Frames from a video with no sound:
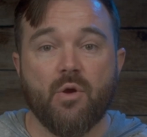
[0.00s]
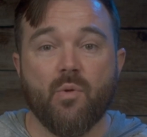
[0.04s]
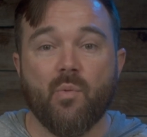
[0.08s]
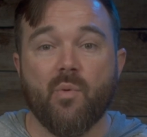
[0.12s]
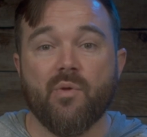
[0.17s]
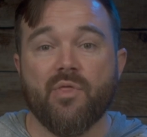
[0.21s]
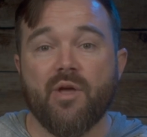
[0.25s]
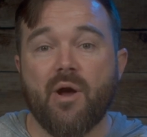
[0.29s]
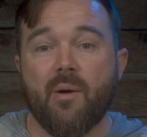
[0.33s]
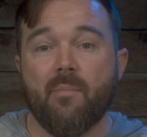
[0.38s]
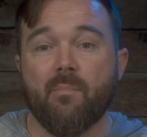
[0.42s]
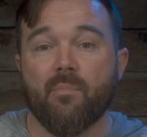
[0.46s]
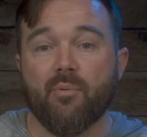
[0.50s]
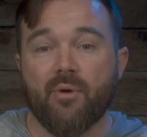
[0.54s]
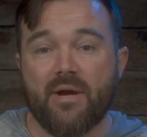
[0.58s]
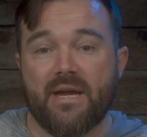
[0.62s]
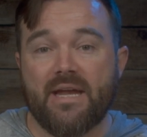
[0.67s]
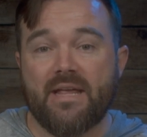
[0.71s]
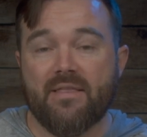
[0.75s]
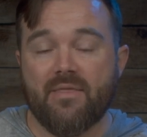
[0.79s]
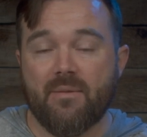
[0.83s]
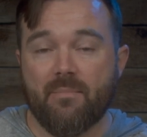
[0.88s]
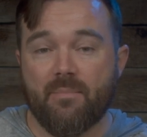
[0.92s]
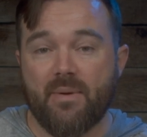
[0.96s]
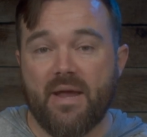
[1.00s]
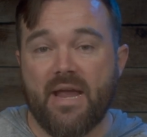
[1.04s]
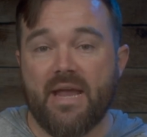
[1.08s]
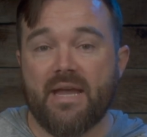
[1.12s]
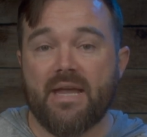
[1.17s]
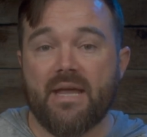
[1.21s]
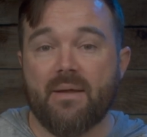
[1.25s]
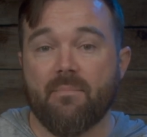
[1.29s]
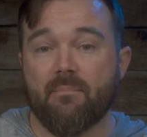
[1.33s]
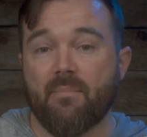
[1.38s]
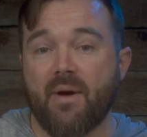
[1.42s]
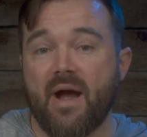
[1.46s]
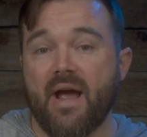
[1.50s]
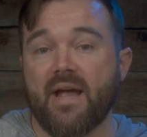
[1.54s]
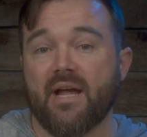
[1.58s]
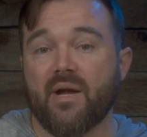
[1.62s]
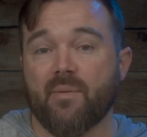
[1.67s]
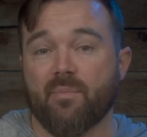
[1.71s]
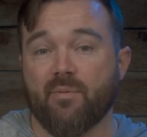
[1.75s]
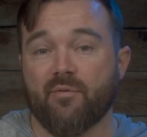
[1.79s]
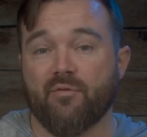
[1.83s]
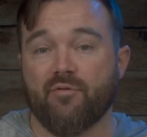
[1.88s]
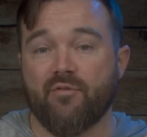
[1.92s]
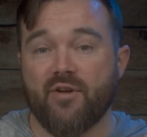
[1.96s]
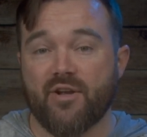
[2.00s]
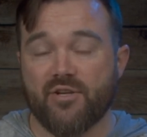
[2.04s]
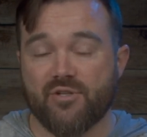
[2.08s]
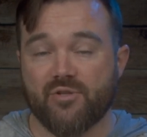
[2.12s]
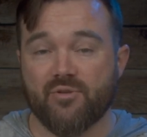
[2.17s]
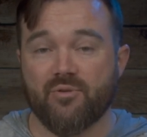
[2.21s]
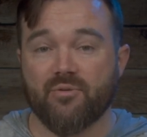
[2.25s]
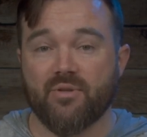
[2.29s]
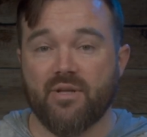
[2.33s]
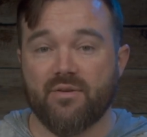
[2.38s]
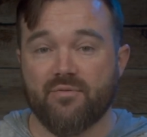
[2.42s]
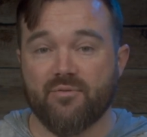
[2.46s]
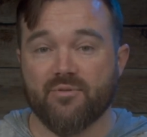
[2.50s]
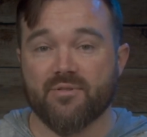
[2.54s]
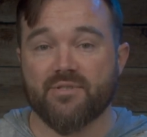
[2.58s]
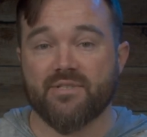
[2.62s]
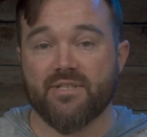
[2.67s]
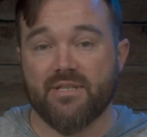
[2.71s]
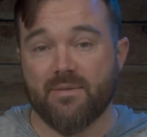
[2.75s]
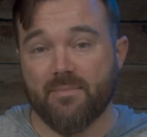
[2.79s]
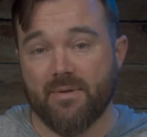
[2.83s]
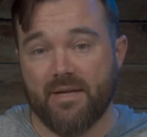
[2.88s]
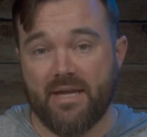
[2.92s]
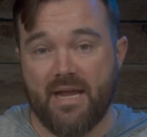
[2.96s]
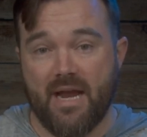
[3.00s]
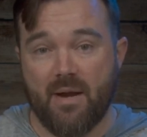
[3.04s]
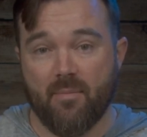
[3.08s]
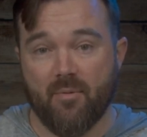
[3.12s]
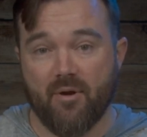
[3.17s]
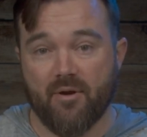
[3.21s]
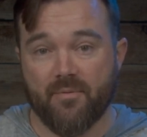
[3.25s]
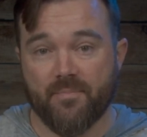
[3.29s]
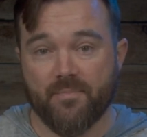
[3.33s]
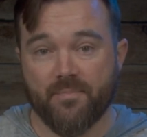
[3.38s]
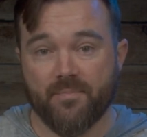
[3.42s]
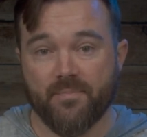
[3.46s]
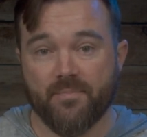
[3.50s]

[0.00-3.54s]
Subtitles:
without breaking the bank and buying a professional level cinema camera.